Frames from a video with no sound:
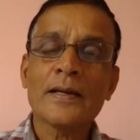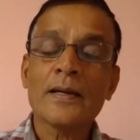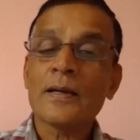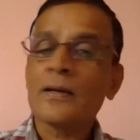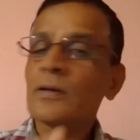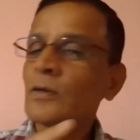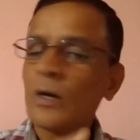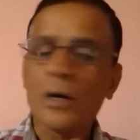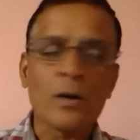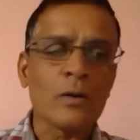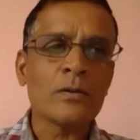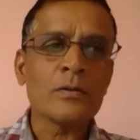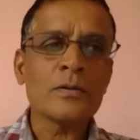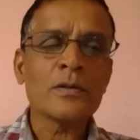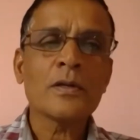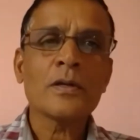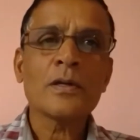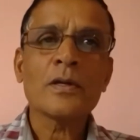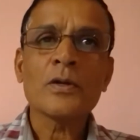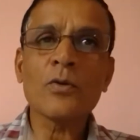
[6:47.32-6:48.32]
No,
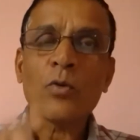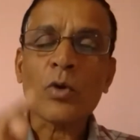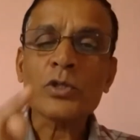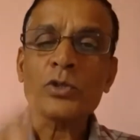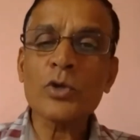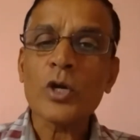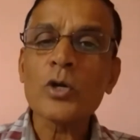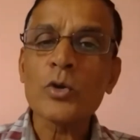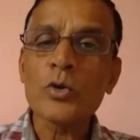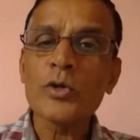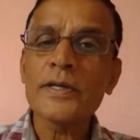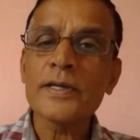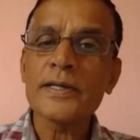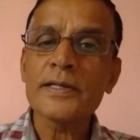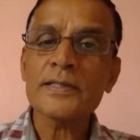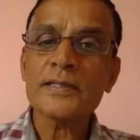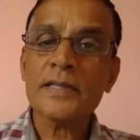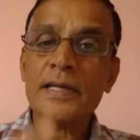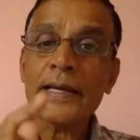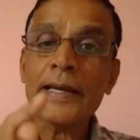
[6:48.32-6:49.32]
what you are doing
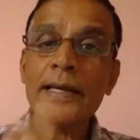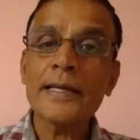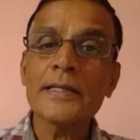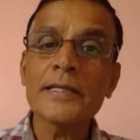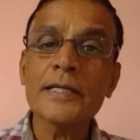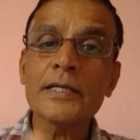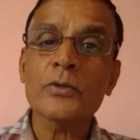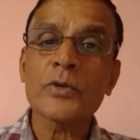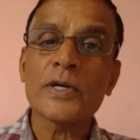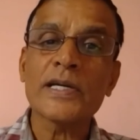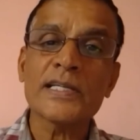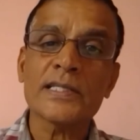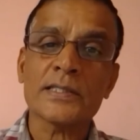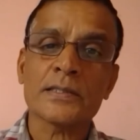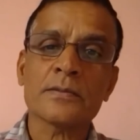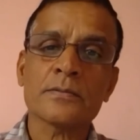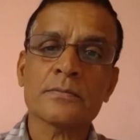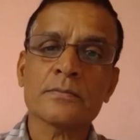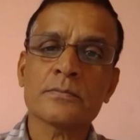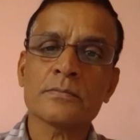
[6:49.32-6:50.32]
is eighty twenty.
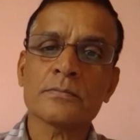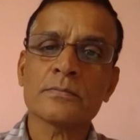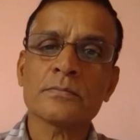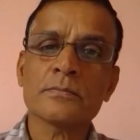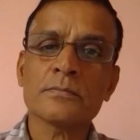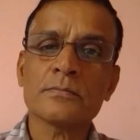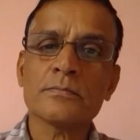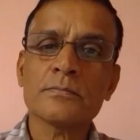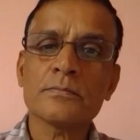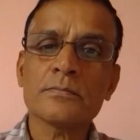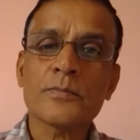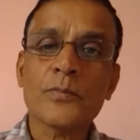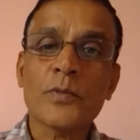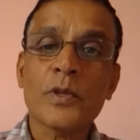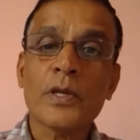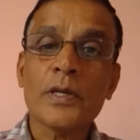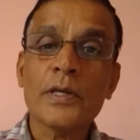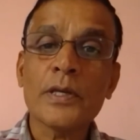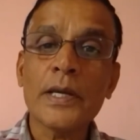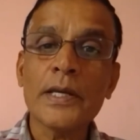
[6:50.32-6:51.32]

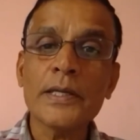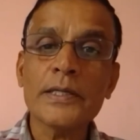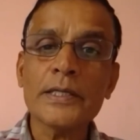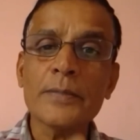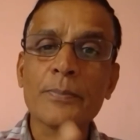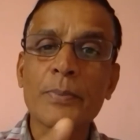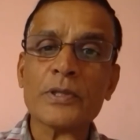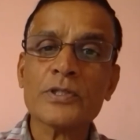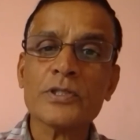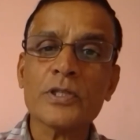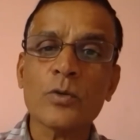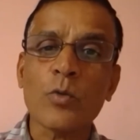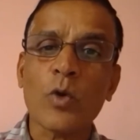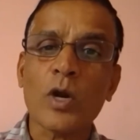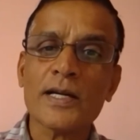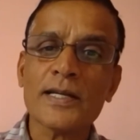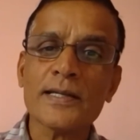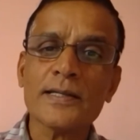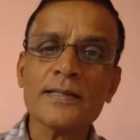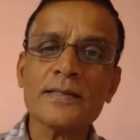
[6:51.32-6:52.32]
eighty percent
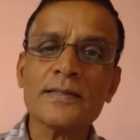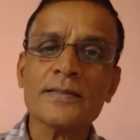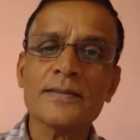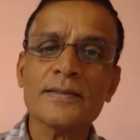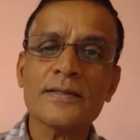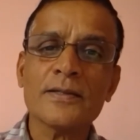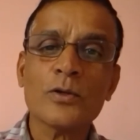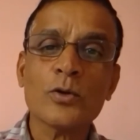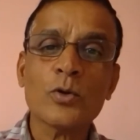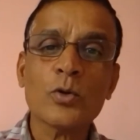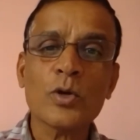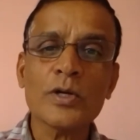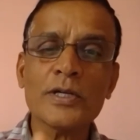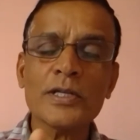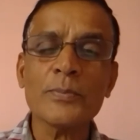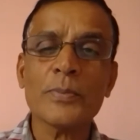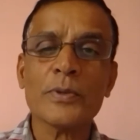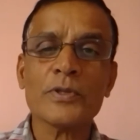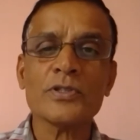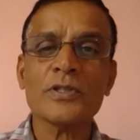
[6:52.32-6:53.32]
water, twenty
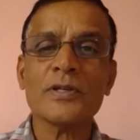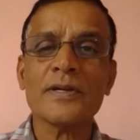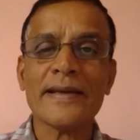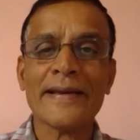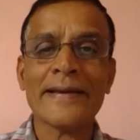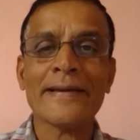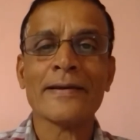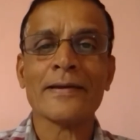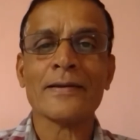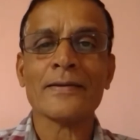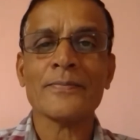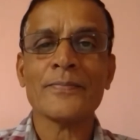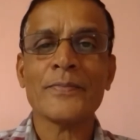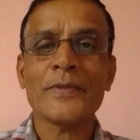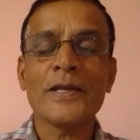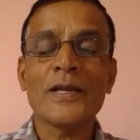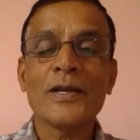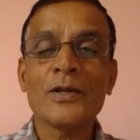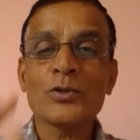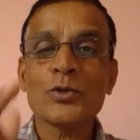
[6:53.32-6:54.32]
percent air.
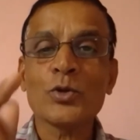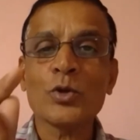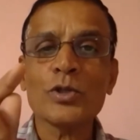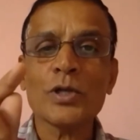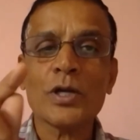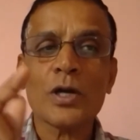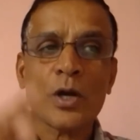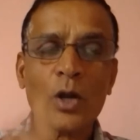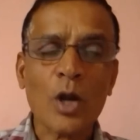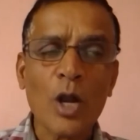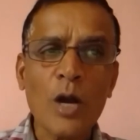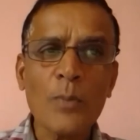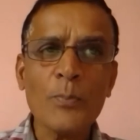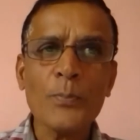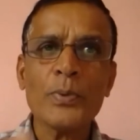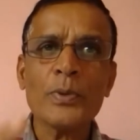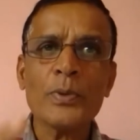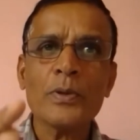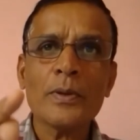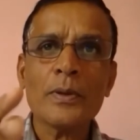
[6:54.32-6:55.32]
So the
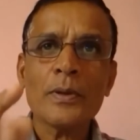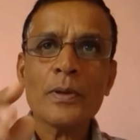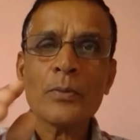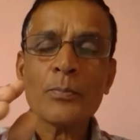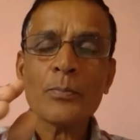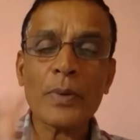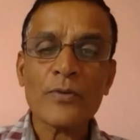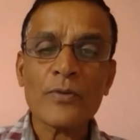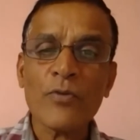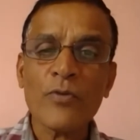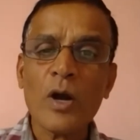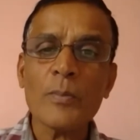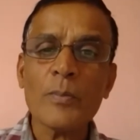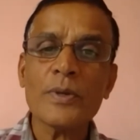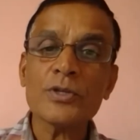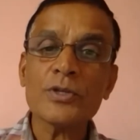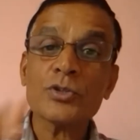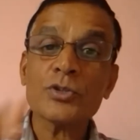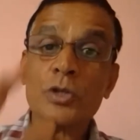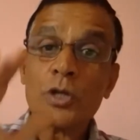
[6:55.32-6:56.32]
crop
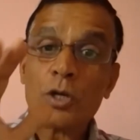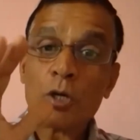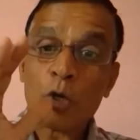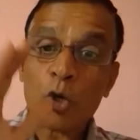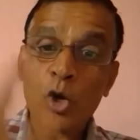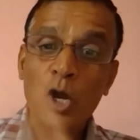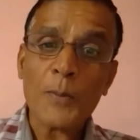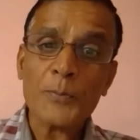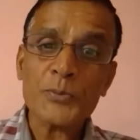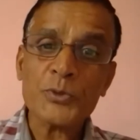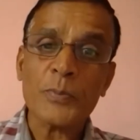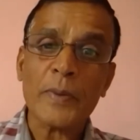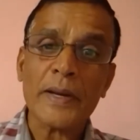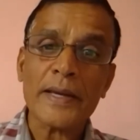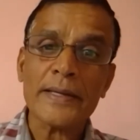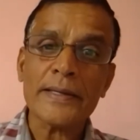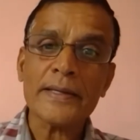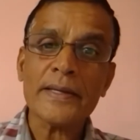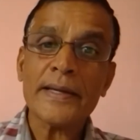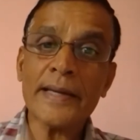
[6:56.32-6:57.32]
performance drops
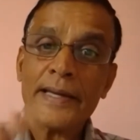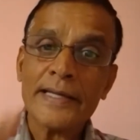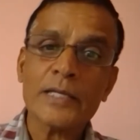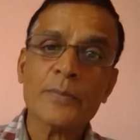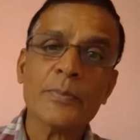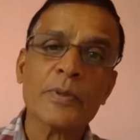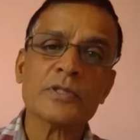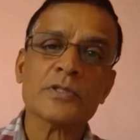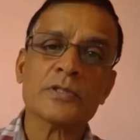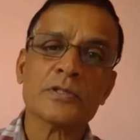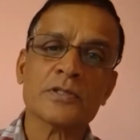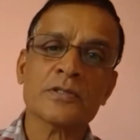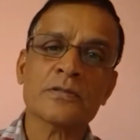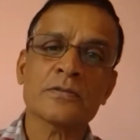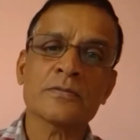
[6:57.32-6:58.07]
by eighty percent.